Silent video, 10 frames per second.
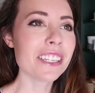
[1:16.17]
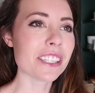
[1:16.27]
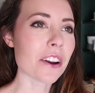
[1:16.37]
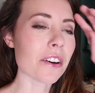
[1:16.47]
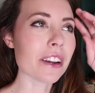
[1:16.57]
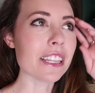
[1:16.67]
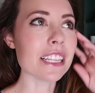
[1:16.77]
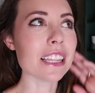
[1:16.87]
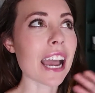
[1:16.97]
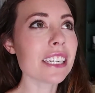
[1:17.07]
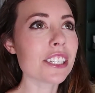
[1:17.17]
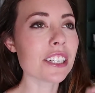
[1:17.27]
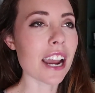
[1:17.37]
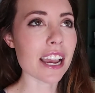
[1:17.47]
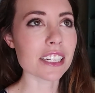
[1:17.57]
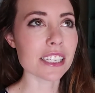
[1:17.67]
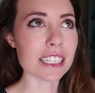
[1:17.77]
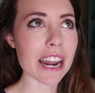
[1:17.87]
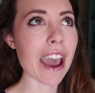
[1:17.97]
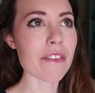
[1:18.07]
So, and then last year I actually
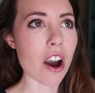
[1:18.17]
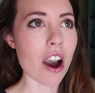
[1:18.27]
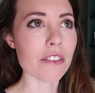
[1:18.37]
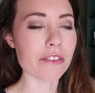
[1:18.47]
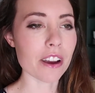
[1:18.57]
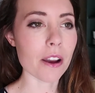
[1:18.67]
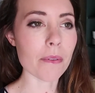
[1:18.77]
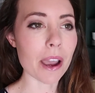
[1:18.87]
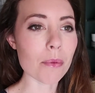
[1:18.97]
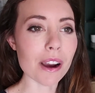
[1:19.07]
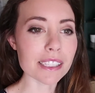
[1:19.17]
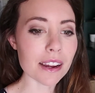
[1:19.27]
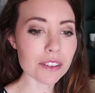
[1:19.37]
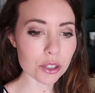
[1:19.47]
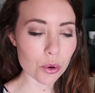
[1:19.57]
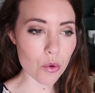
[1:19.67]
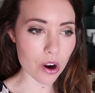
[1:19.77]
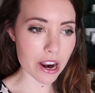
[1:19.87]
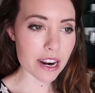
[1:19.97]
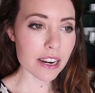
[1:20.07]
did have off. I was on
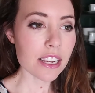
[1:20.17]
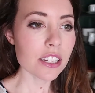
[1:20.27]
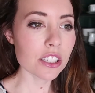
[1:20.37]
tour.